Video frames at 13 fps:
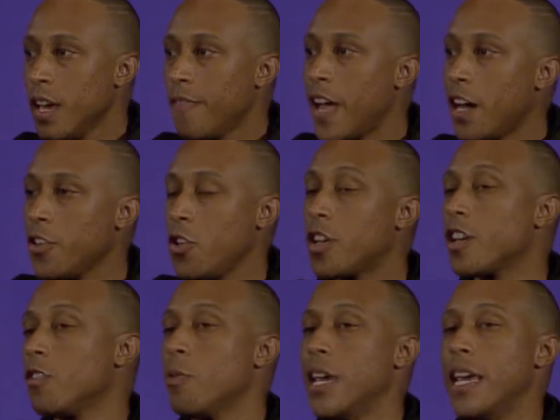Now, you
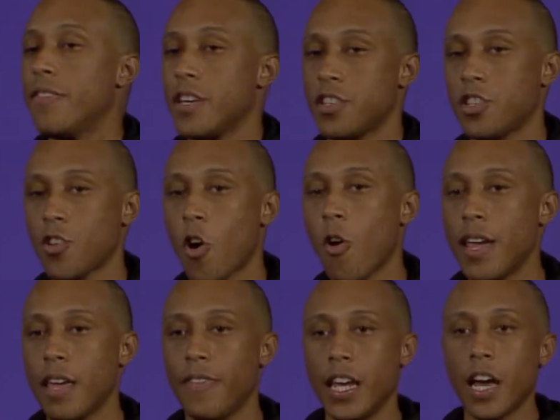can read this
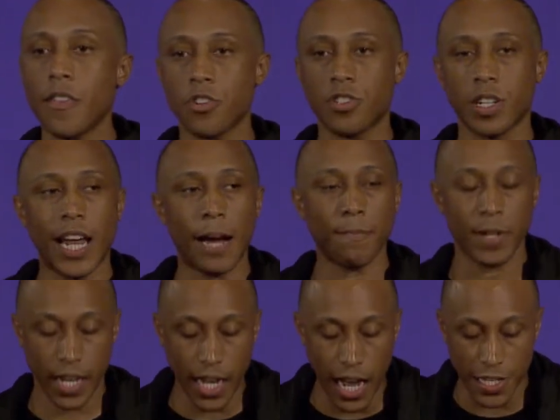story in the other
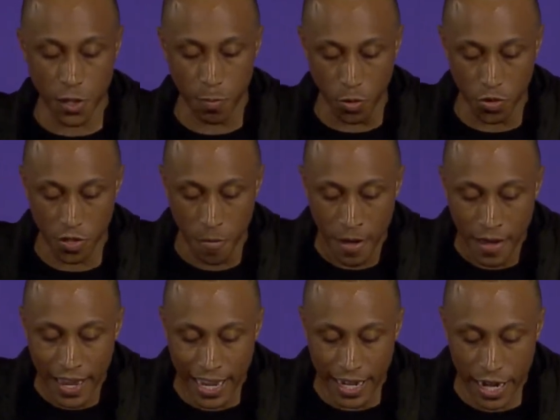synoptic gospels,
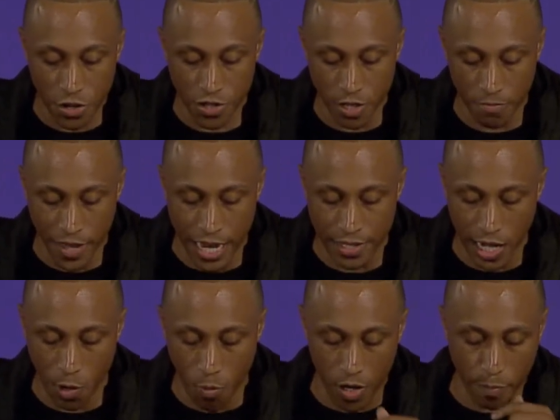and here's some things that
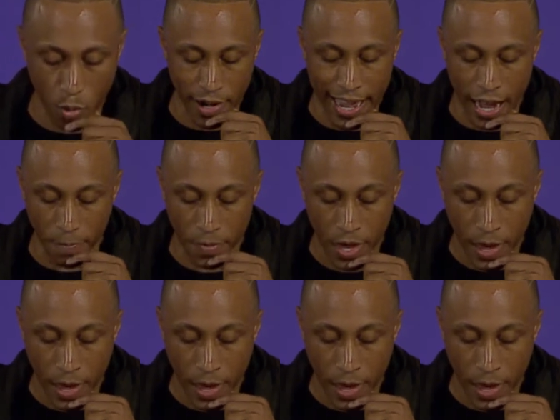I want to out.